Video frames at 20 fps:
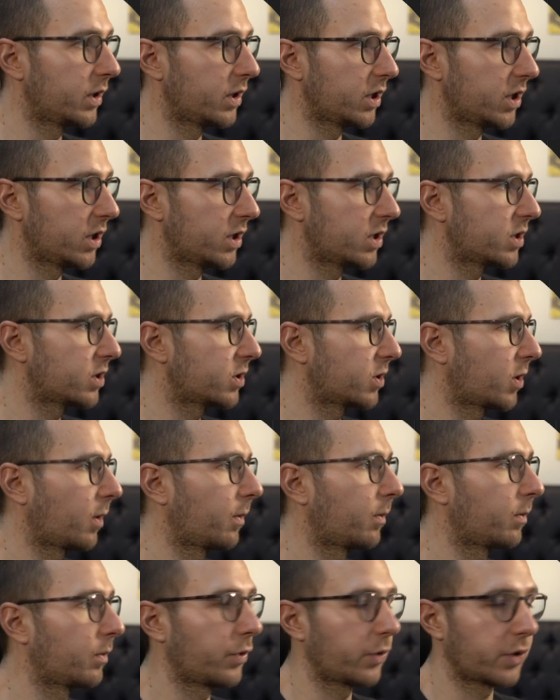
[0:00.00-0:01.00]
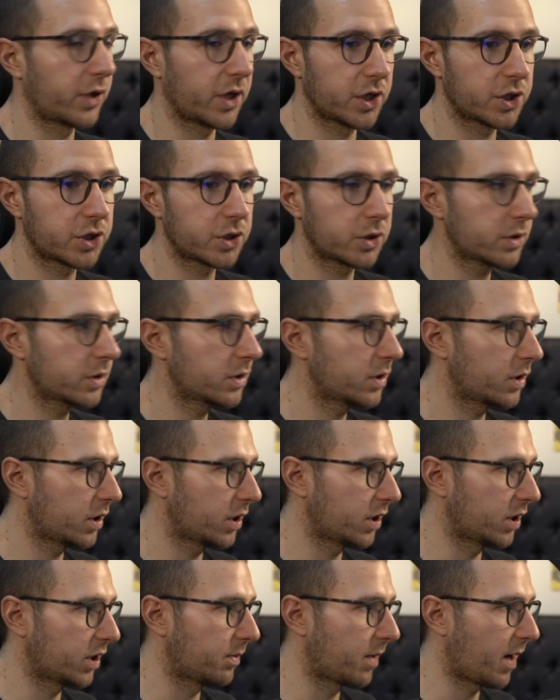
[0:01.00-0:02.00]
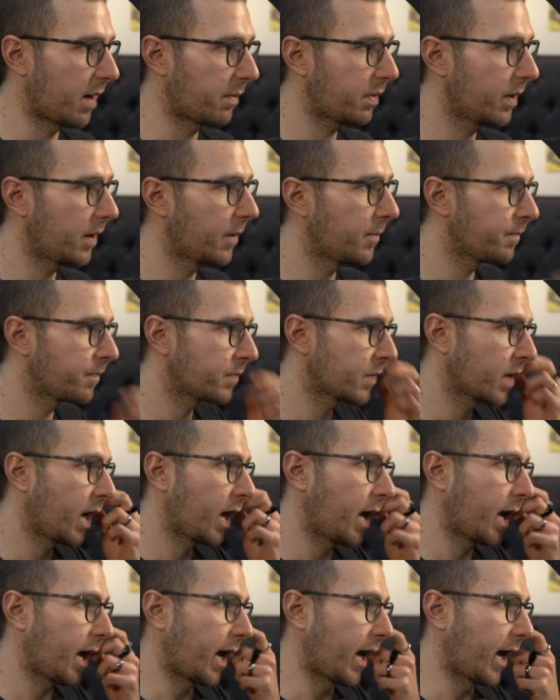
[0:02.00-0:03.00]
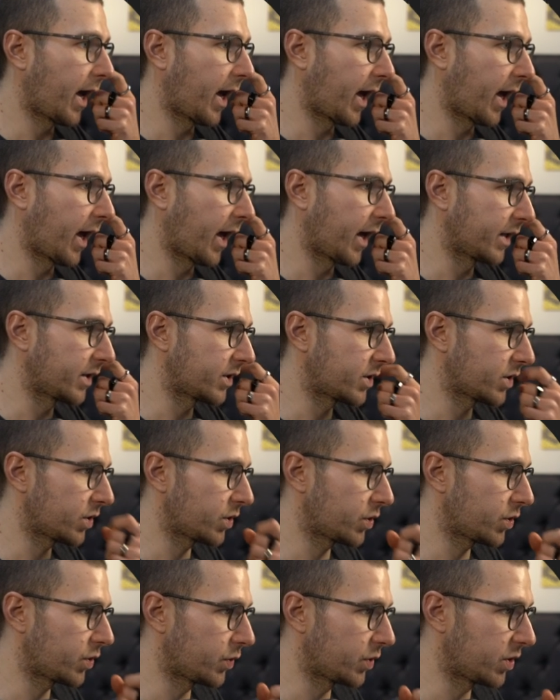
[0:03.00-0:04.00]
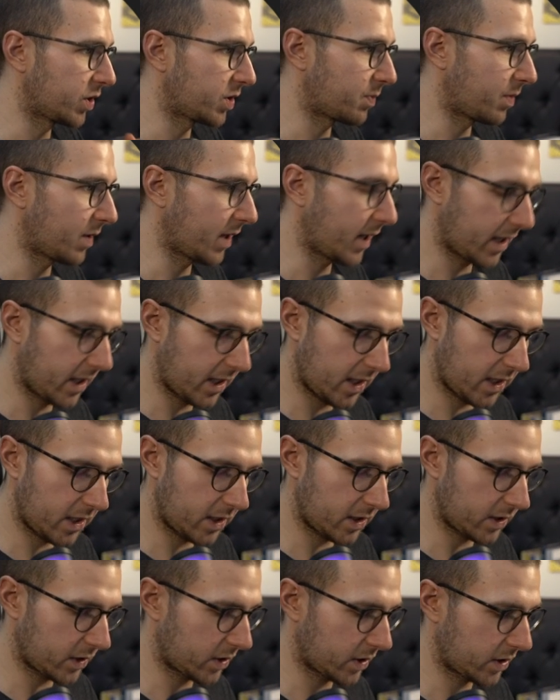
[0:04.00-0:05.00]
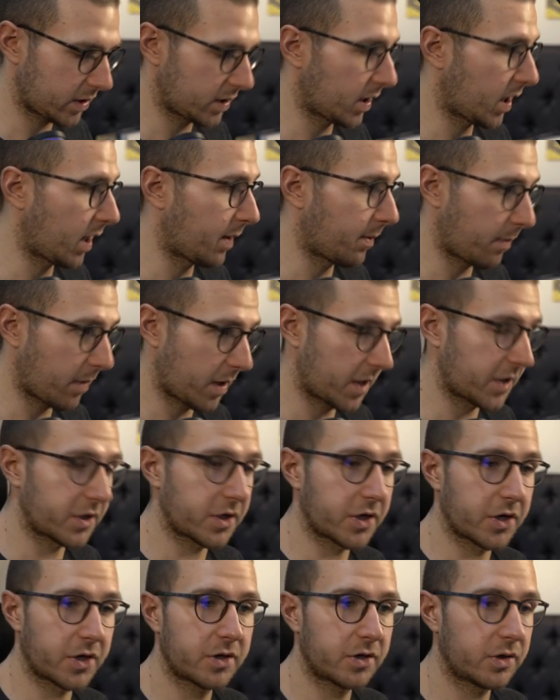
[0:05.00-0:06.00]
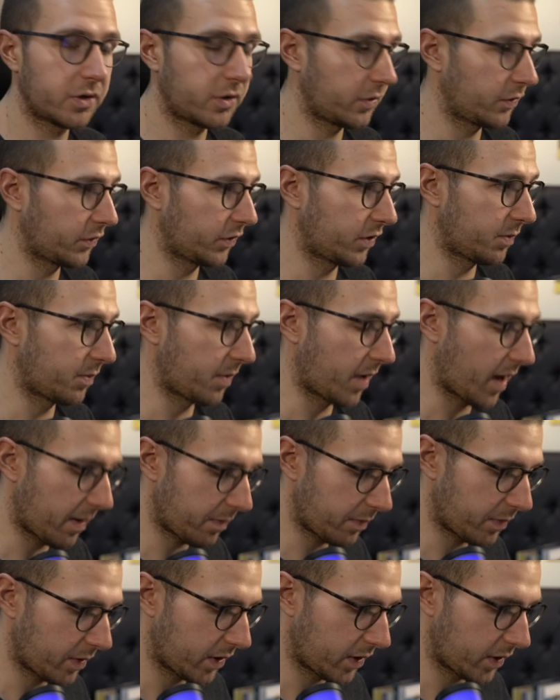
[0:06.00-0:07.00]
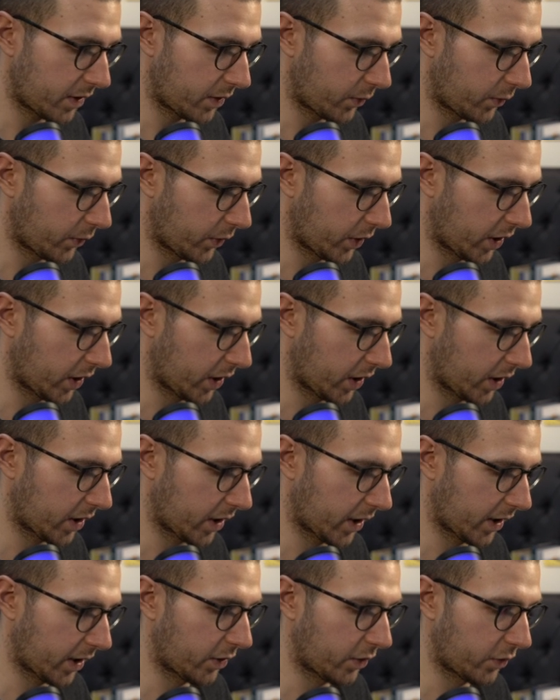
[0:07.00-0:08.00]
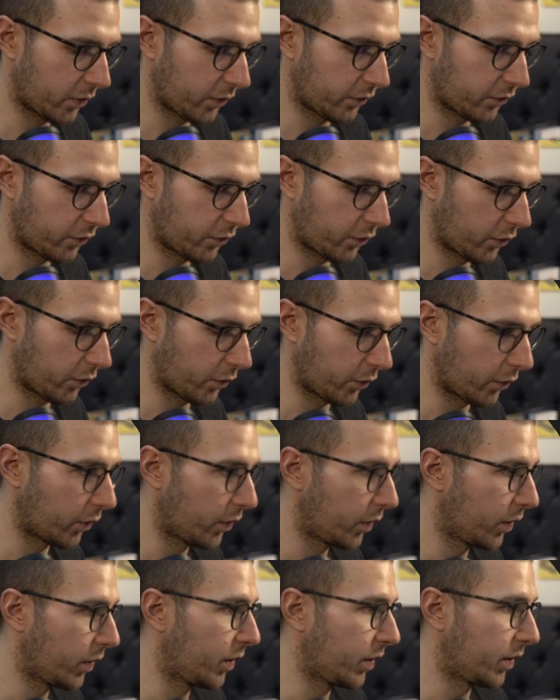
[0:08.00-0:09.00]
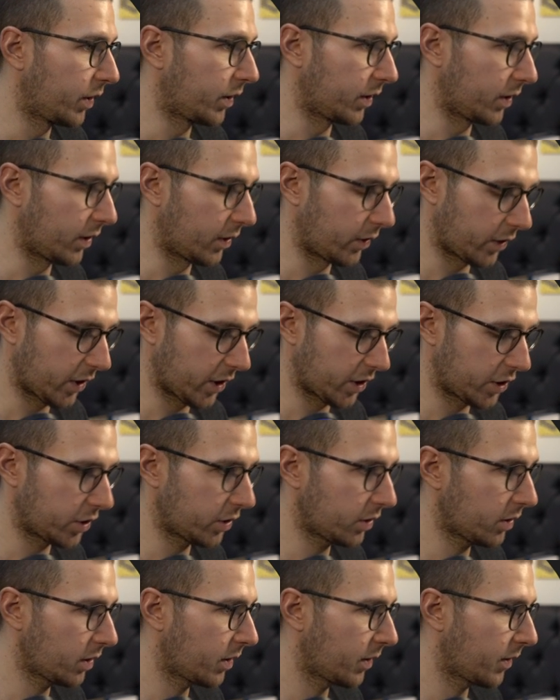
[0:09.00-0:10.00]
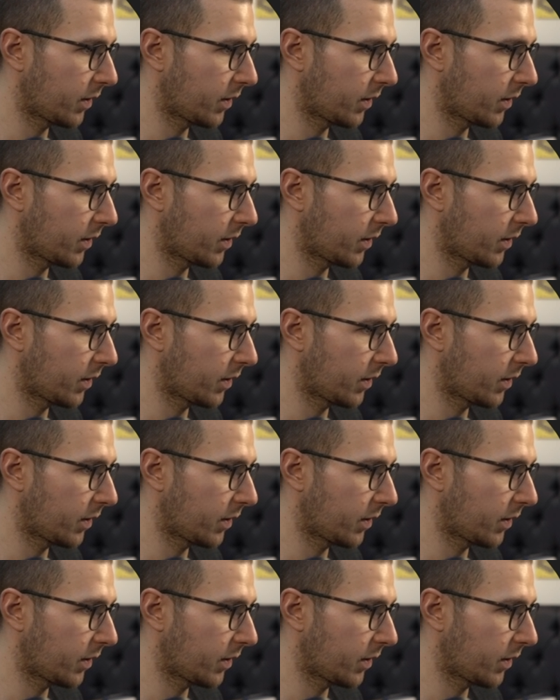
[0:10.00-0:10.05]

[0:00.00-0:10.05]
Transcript: need some location in the map. And to display a marker on the map, we can go through the location